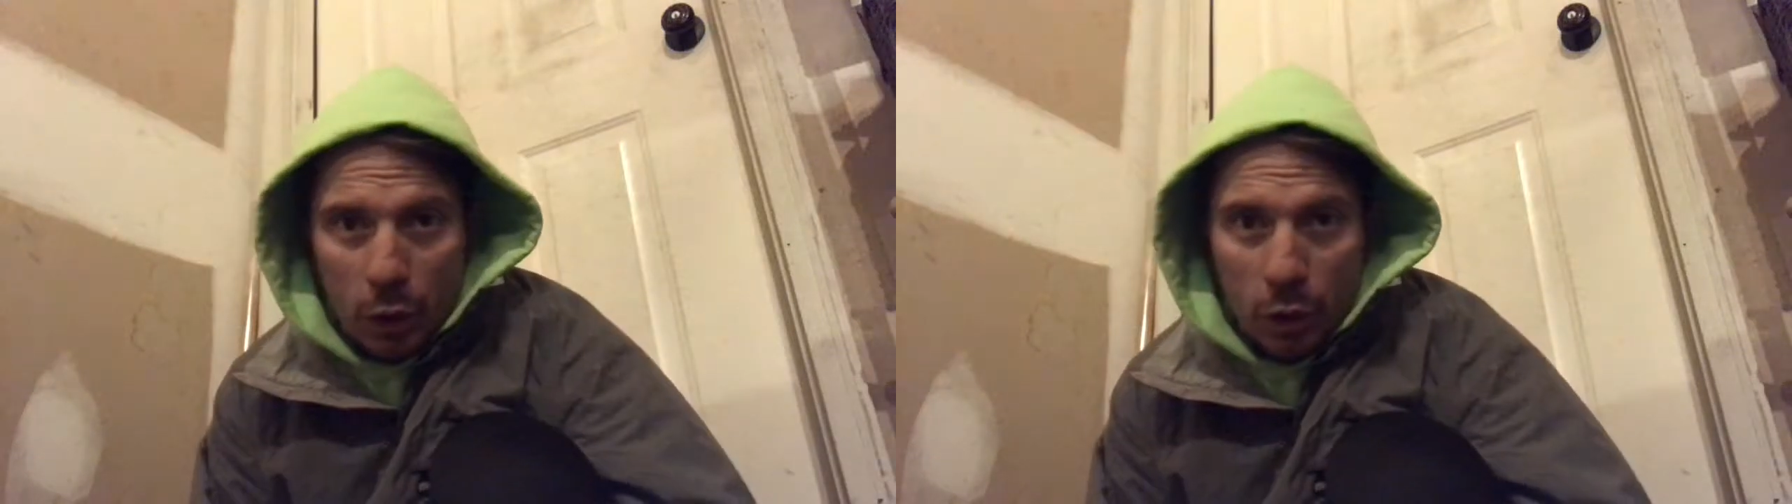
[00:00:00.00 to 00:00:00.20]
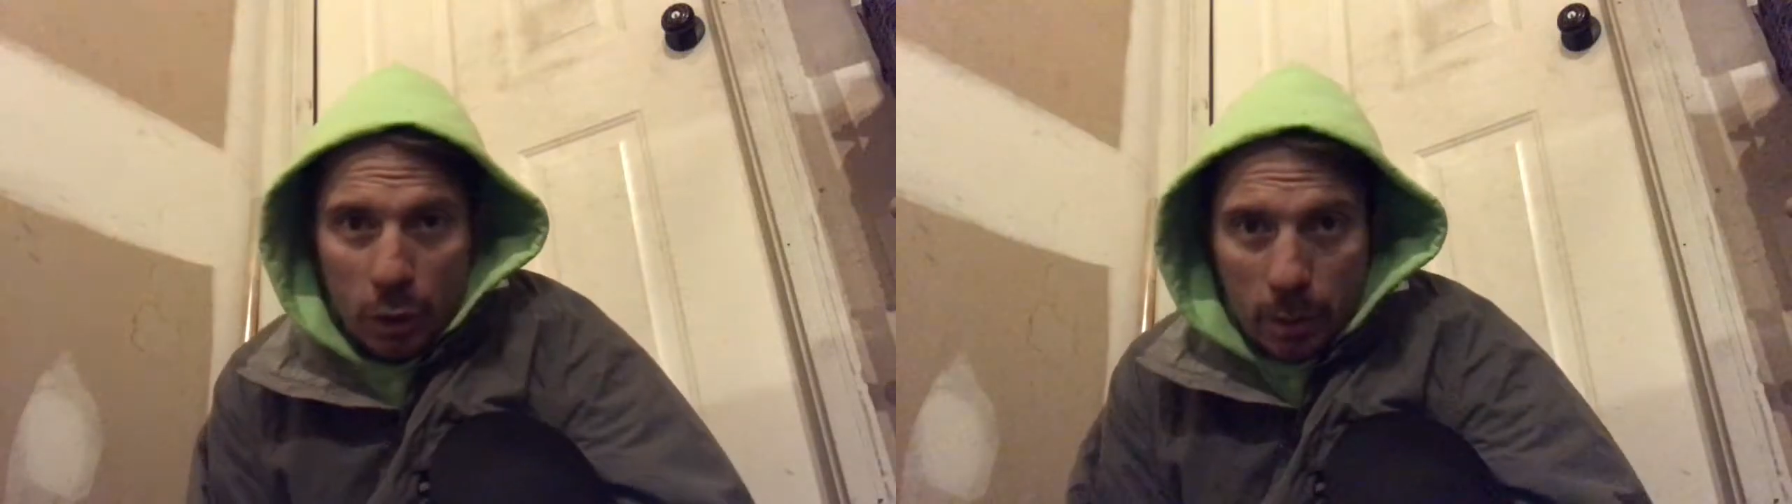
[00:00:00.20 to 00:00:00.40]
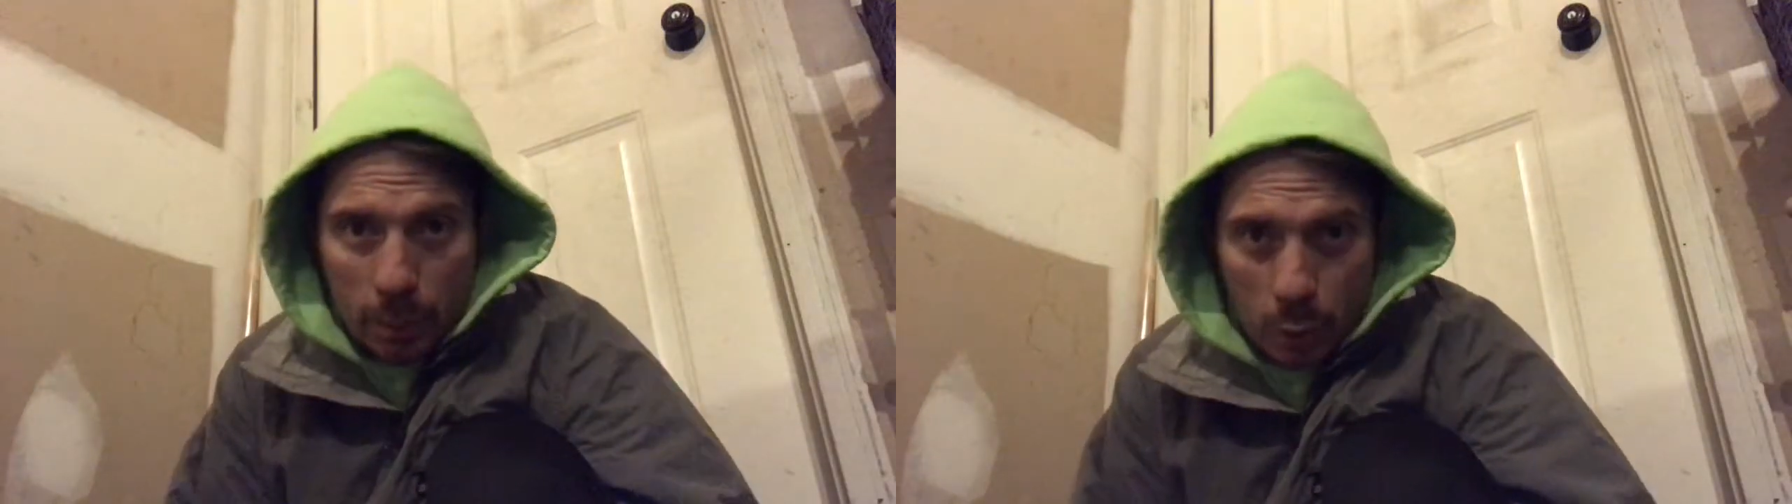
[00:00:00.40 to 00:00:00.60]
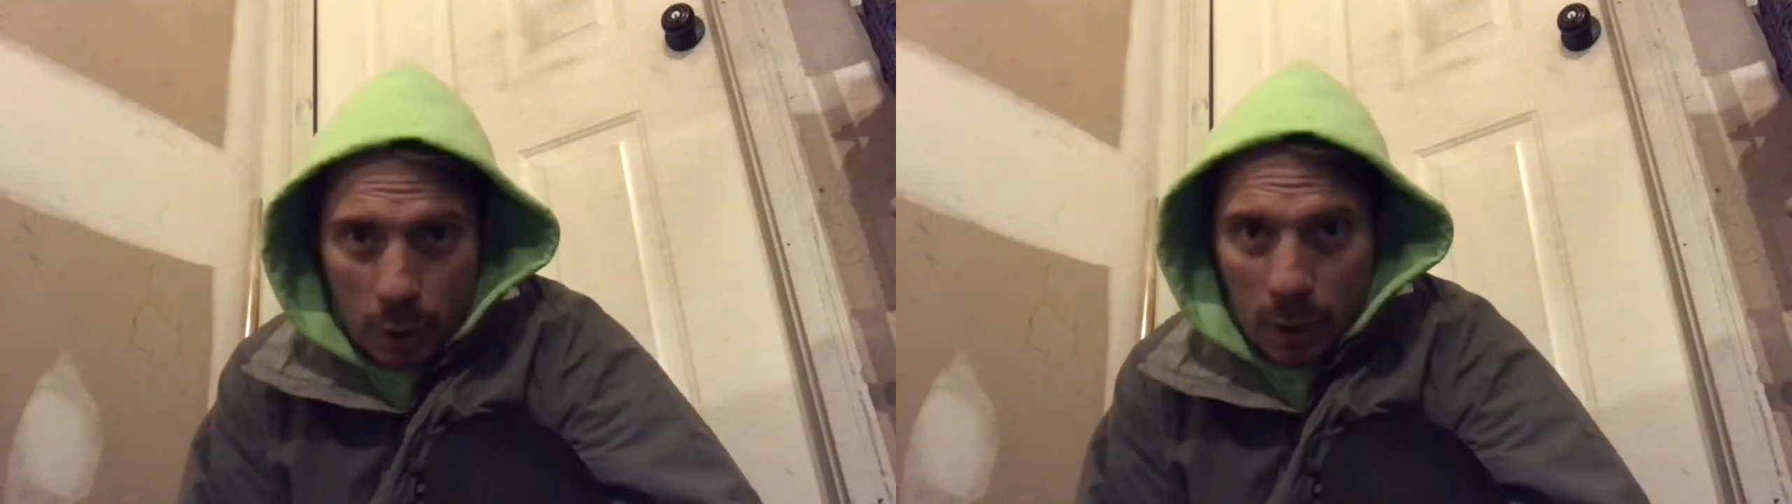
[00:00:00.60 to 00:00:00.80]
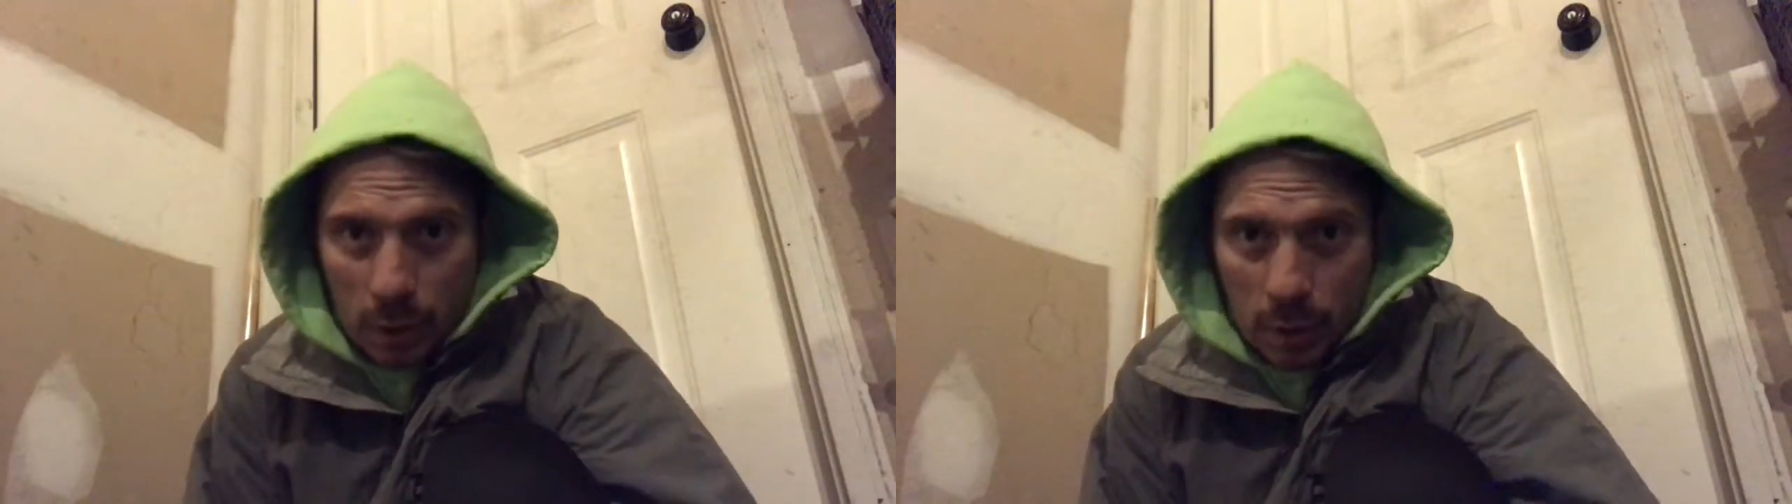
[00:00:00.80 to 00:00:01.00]
Good
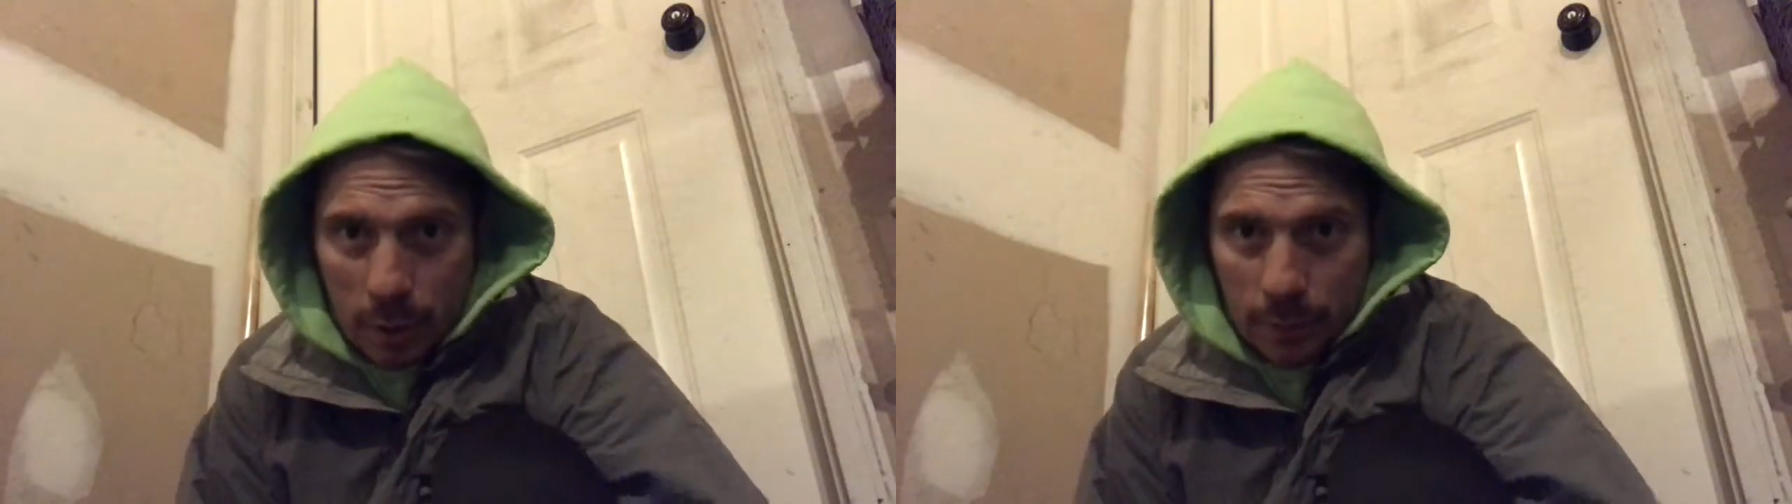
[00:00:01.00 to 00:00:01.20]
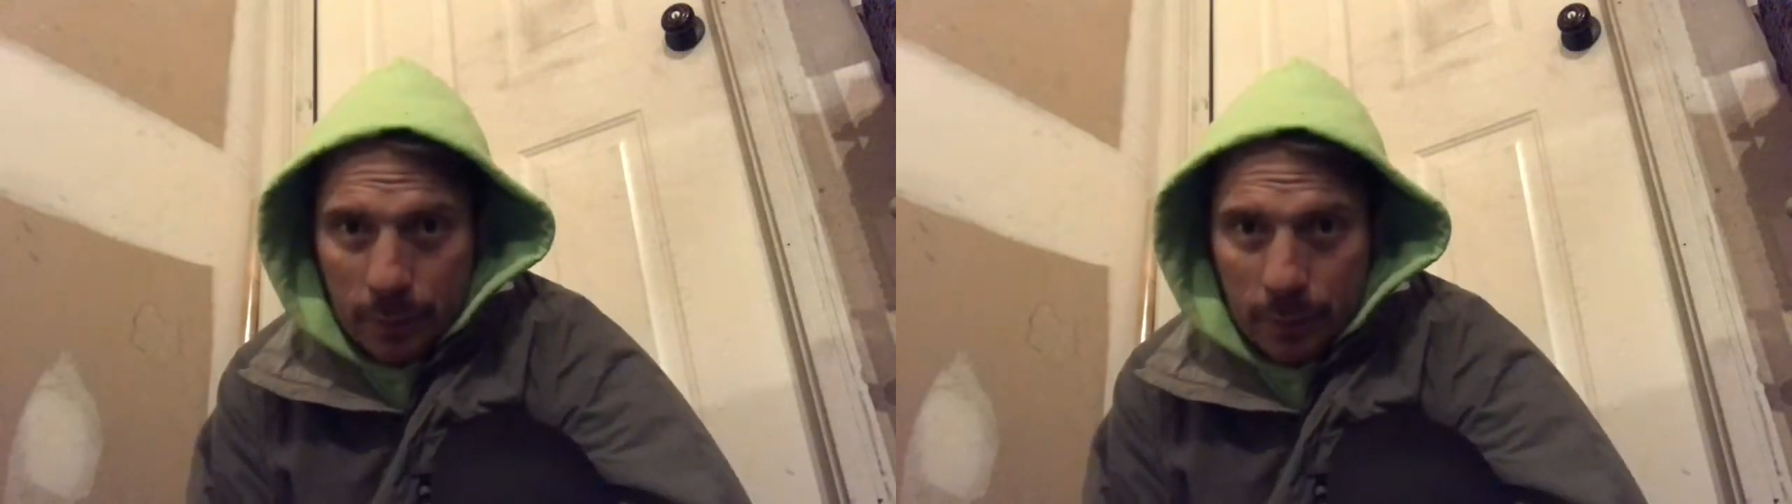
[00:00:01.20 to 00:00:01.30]
morning.